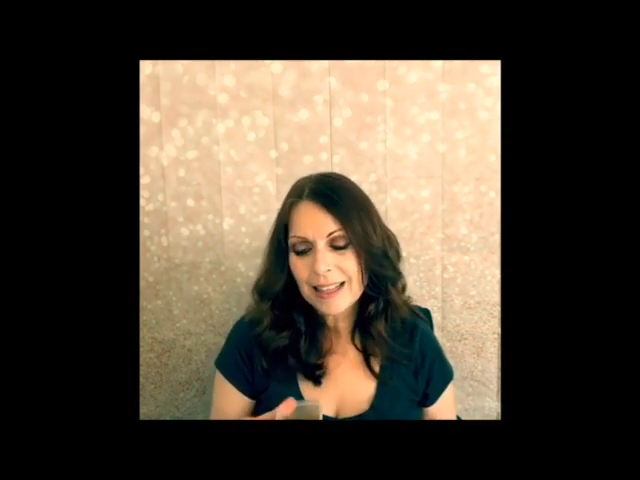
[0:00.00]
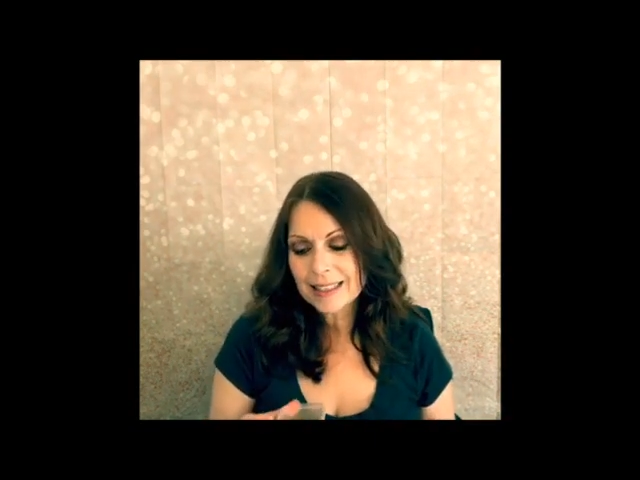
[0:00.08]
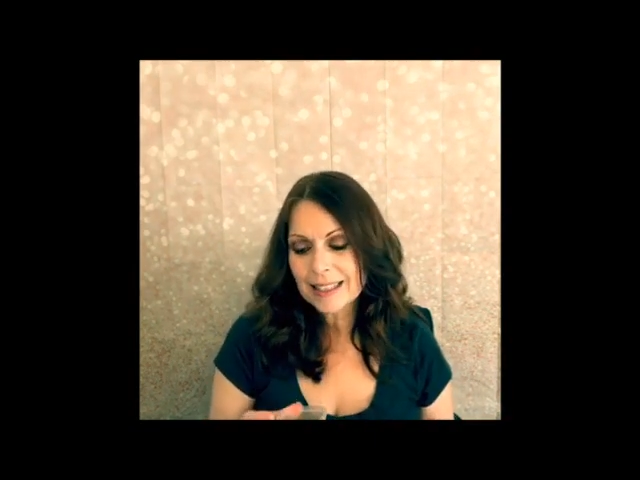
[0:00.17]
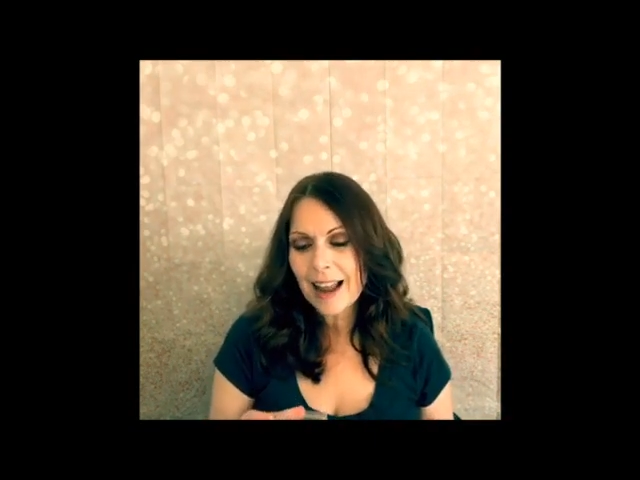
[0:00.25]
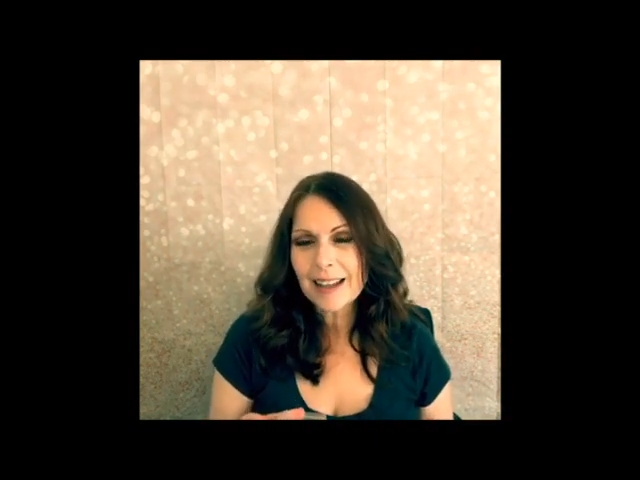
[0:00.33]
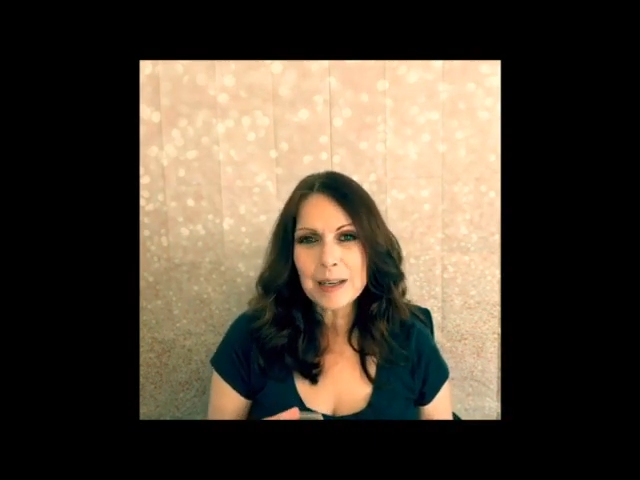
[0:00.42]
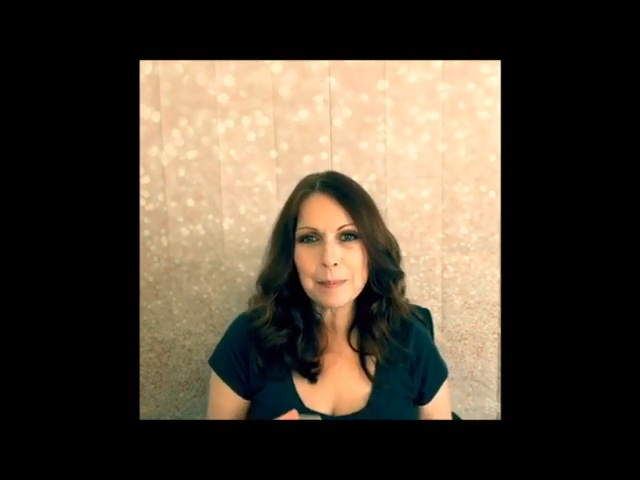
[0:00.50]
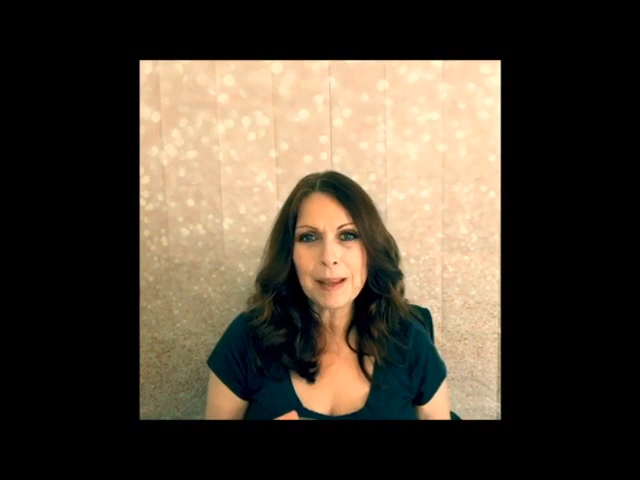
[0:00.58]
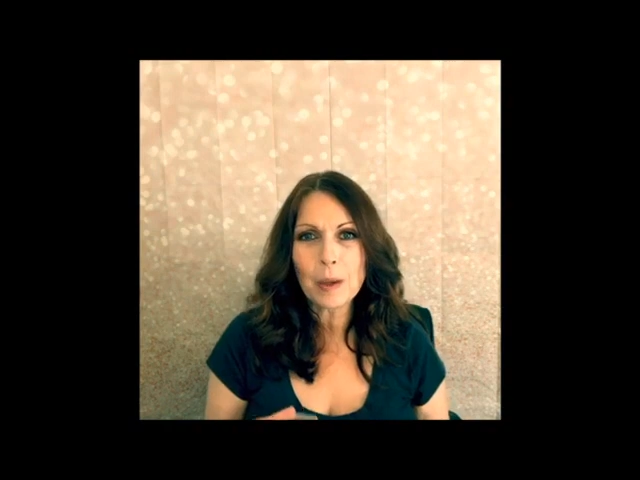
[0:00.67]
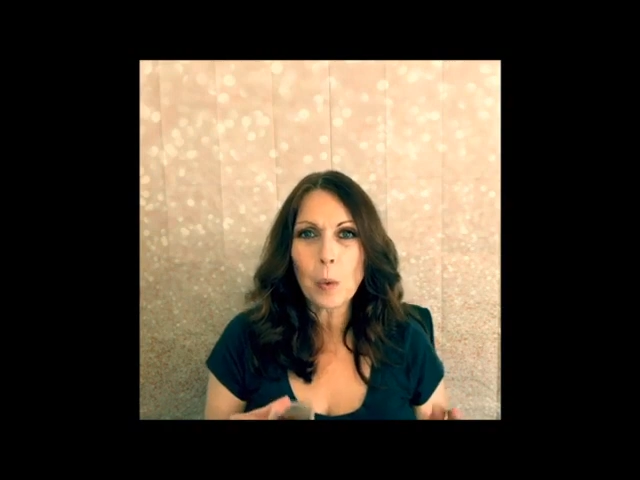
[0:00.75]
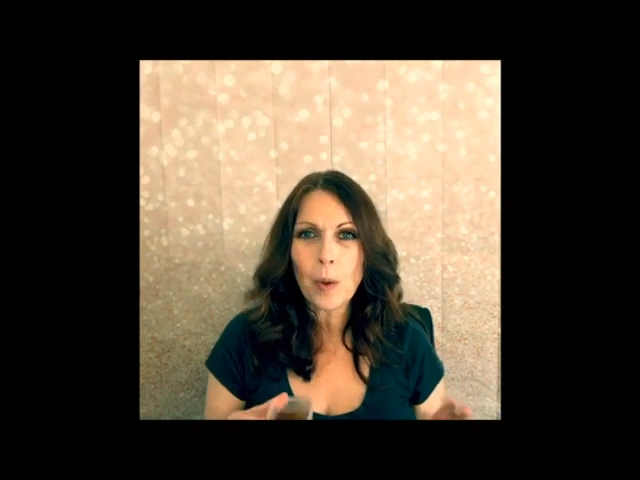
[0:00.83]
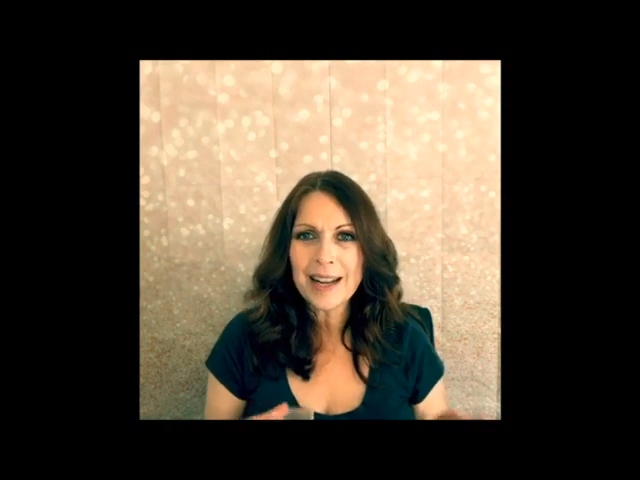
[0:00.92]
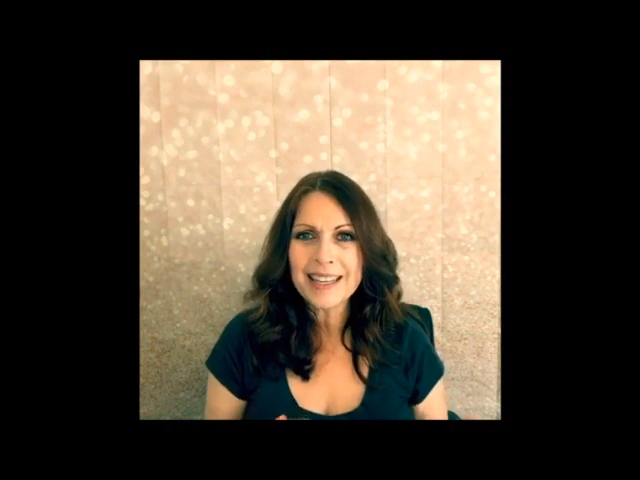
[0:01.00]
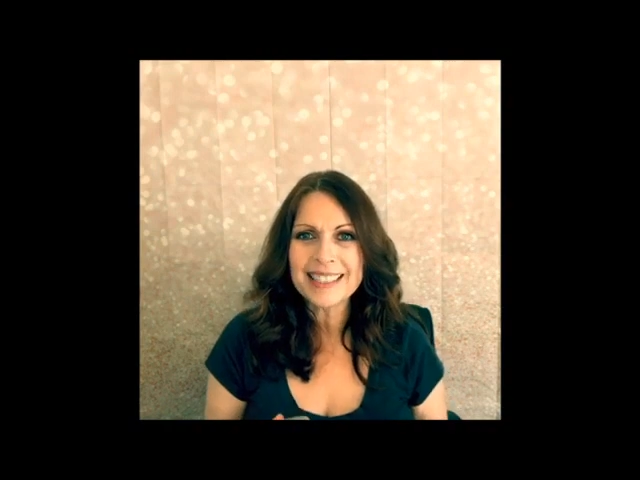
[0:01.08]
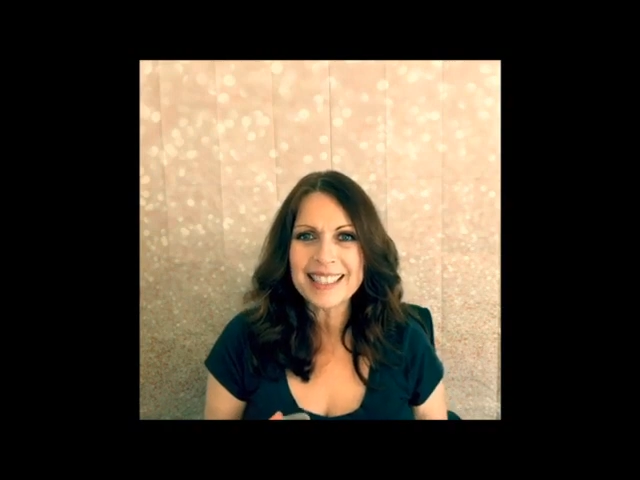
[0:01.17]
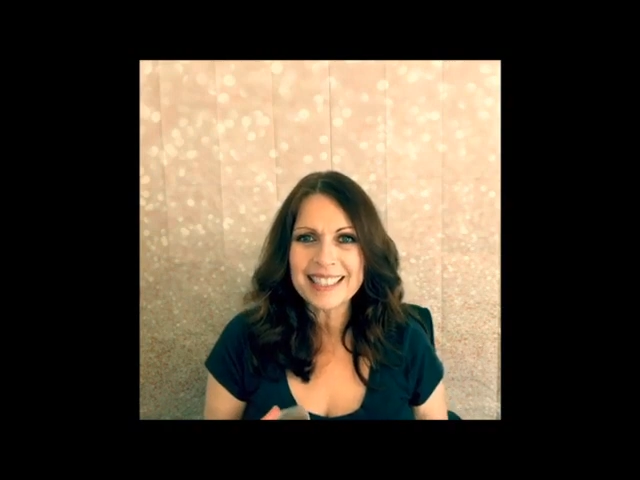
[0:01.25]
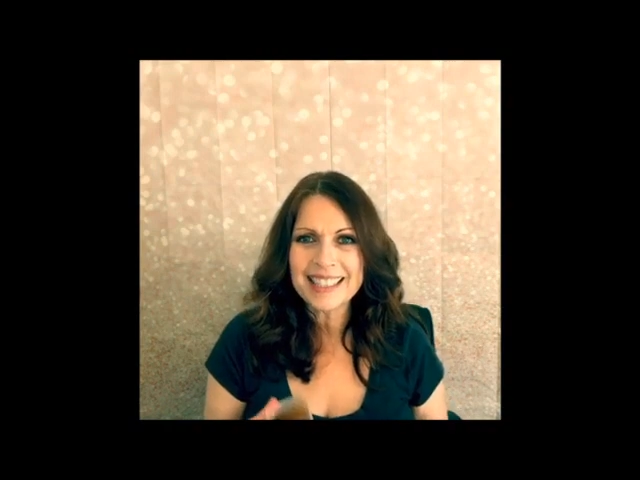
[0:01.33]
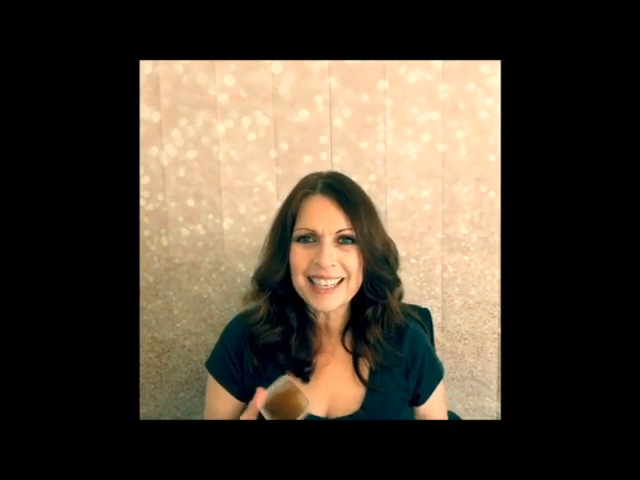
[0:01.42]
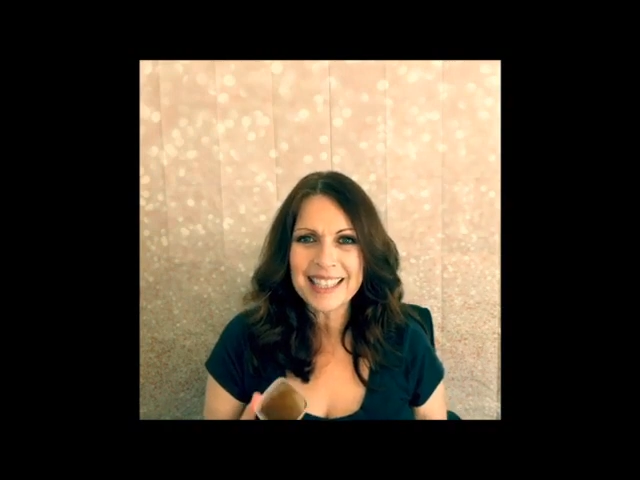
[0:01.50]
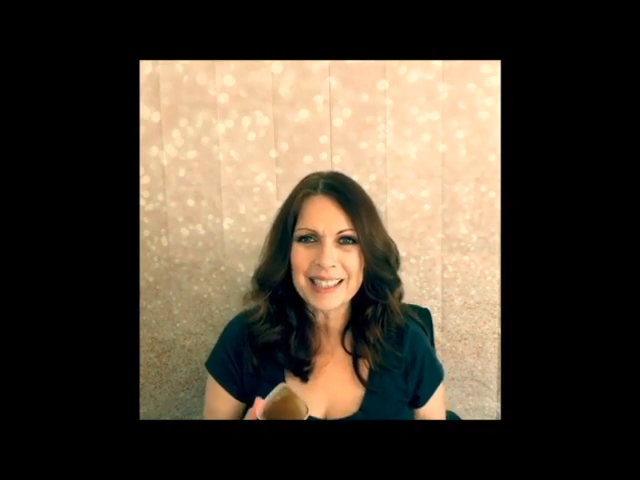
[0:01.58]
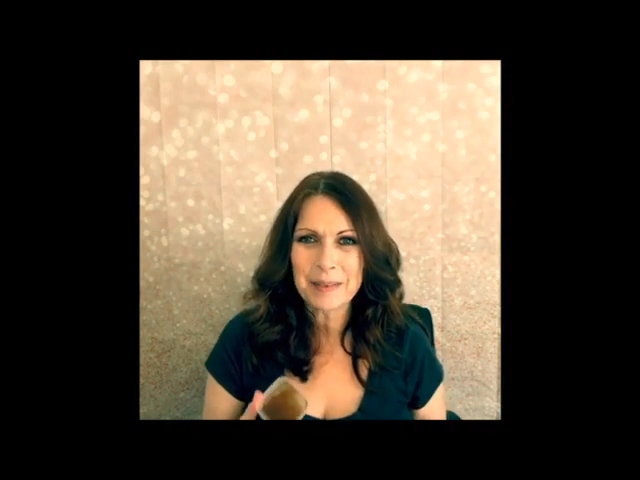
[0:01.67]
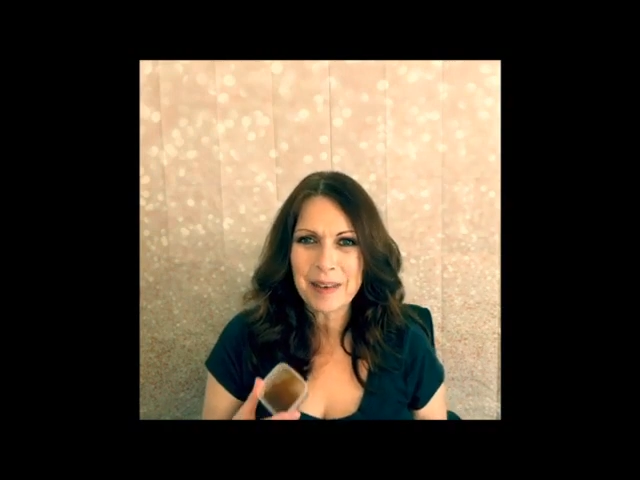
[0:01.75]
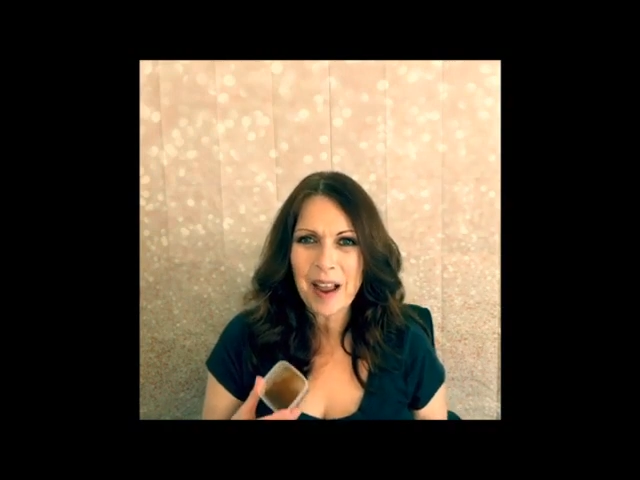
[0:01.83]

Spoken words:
It's not going to be quite as easy because I'm